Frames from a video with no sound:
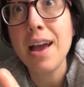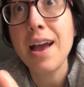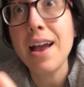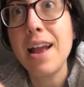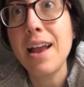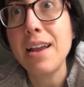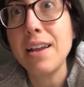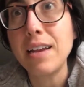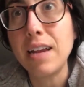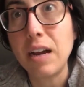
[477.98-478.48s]

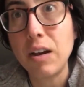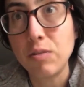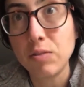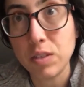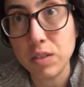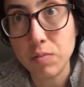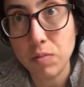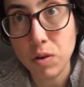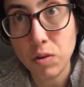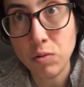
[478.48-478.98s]
and now
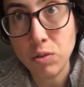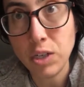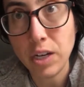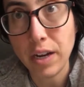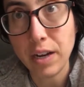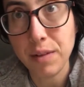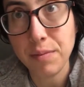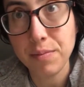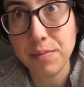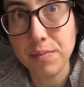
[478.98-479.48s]
some
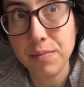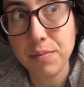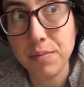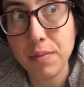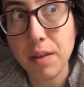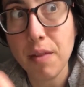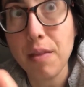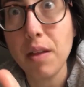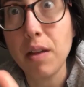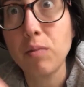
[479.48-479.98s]
OJ.
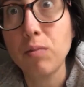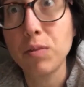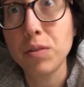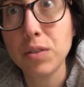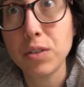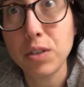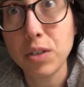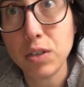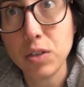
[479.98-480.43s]
And then we'll start